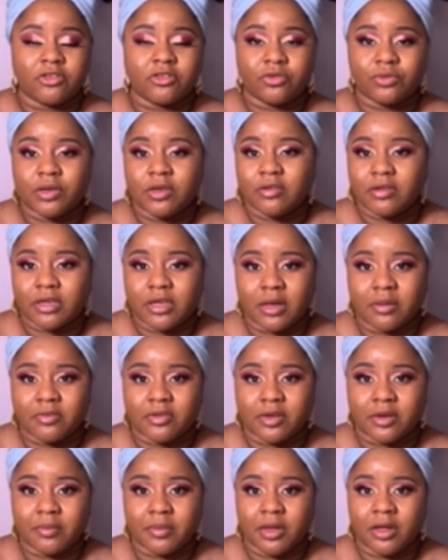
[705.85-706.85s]
soon as it comes
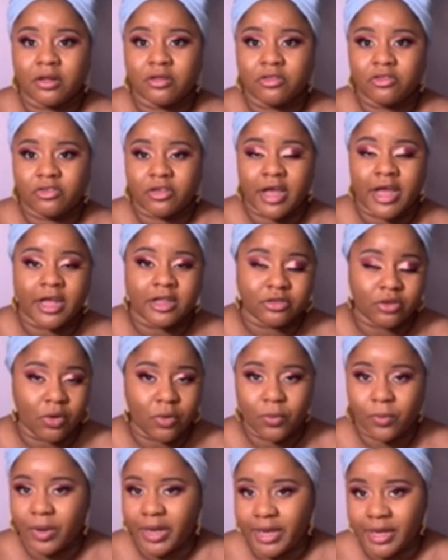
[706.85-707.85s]
in the mail, check.
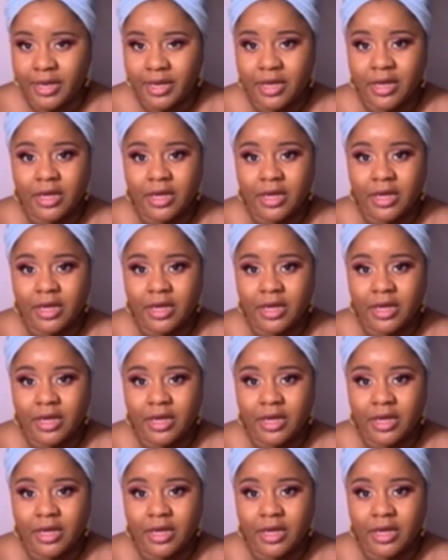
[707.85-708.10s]
Don't wait.